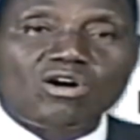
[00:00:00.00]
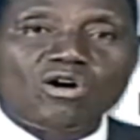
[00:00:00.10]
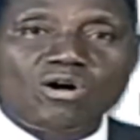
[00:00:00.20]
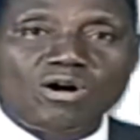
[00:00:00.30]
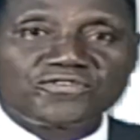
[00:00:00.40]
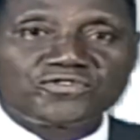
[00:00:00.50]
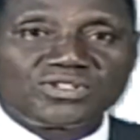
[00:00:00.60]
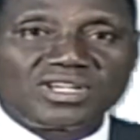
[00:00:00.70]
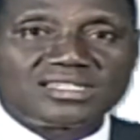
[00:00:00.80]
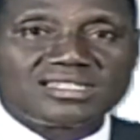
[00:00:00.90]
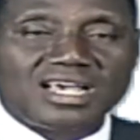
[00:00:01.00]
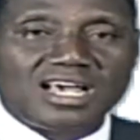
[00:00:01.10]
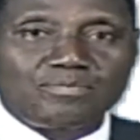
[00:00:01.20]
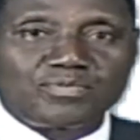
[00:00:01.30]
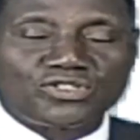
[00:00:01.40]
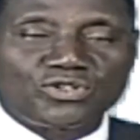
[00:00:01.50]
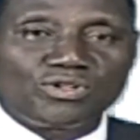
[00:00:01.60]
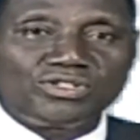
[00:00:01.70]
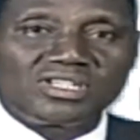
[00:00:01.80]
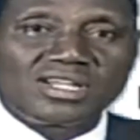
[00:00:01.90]
of today's
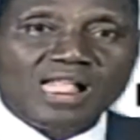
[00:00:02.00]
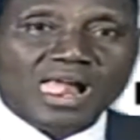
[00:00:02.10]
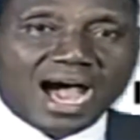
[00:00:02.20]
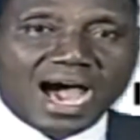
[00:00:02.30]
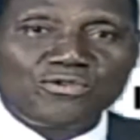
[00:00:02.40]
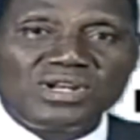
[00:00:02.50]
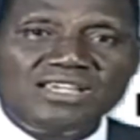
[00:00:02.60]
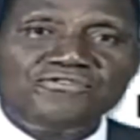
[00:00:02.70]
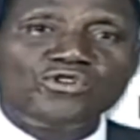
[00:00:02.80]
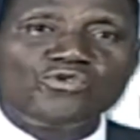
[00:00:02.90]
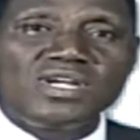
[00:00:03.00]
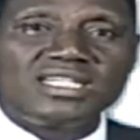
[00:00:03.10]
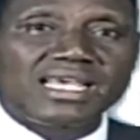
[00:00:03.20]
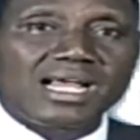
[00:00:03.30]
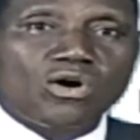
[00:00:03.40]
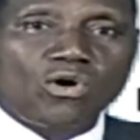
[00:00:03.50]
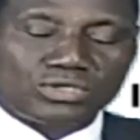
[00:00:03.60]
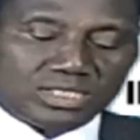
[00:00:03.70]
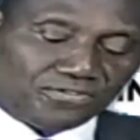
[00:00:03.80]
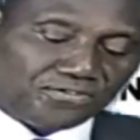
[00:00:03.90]
episode. I will leave you with a
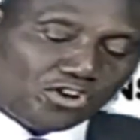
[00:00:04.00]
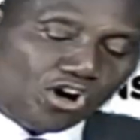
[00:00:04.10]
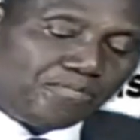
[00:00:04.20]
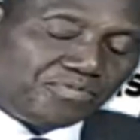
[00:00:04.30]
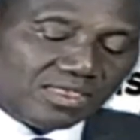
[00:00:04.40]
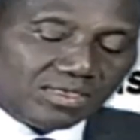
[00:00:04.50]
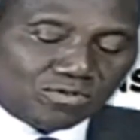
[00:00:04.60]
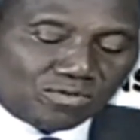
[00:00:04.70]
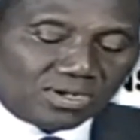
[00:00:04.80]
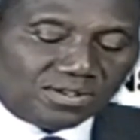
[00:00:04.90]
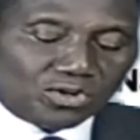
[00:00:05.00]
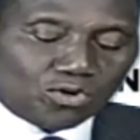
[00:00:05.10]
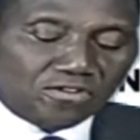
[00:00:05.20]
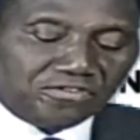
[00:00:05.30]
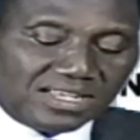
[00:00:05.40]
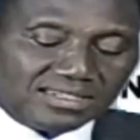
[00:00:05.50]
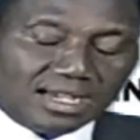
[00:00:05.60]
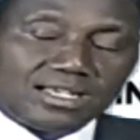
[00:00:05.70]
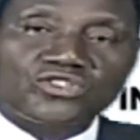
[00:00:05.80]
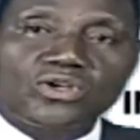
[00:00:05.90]
quote from one of the
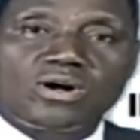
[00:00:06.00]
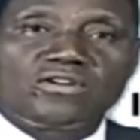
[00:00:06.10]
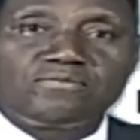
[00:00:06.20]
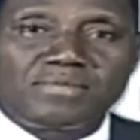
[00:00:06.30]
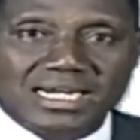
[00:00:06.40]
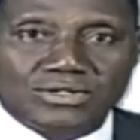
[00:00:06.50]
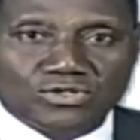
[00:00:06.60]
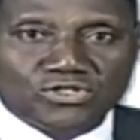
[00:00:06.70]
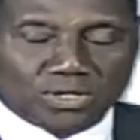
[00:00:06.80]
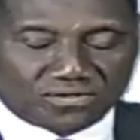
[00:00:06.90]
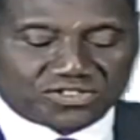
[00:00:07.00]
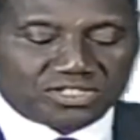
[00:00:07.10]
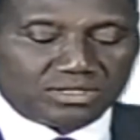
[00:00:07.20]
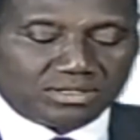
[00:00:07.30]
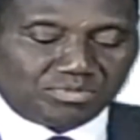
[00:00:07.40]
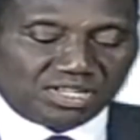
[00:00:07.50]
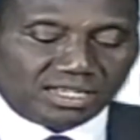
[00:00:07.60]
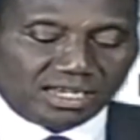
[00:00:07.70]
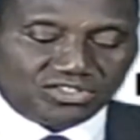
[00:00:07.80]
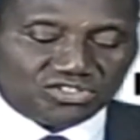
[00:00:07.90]
co-founders of Microsoft, Bill
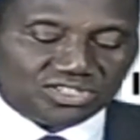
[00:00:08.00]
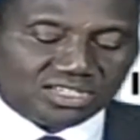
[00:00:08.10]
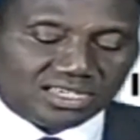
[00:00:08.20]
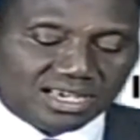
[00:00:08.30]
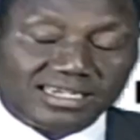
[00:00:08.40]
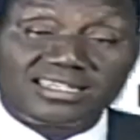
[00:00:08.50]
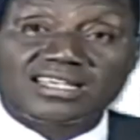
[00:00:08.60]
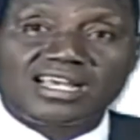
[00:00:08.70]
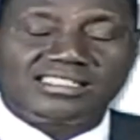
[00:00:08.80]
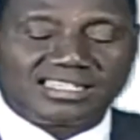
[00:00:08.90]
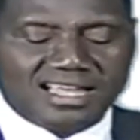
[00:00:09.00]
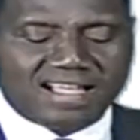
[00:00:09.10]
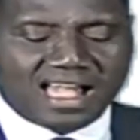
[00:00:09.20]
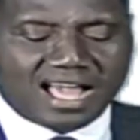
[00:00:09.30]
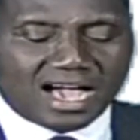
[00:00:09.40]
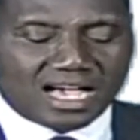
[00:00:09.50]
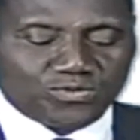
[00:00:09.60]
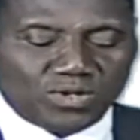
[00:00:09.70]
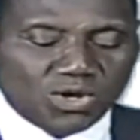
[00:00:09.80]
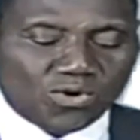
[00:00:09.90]
Gates. And he said, "As
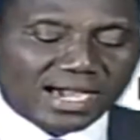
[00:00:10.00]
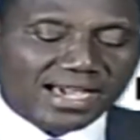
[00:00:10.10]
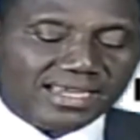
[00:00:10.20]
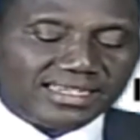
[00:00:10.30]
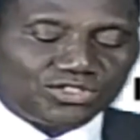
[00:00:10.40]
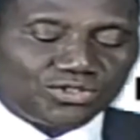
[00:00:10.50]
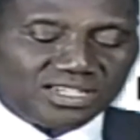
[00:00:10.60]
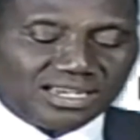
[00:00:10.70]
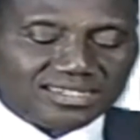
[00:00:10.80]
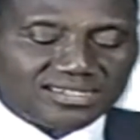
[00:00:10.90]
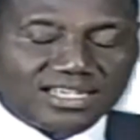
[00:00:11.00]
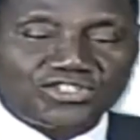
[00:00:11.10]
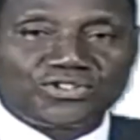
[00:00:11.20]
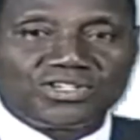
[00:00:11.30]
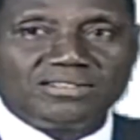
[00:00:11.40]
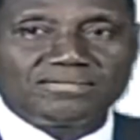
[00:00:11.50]
we look ahead into the next century,